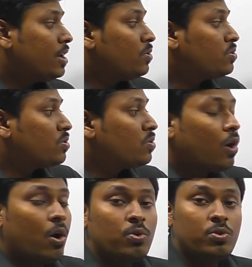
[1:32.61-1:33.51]
you should know
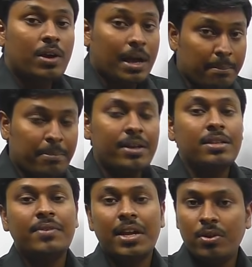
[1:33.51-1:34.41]
how to compare
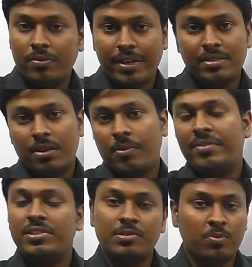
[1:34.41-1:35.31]
the value of x and y,
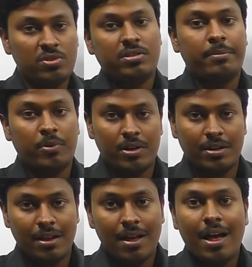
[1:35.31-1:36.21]
which is most important.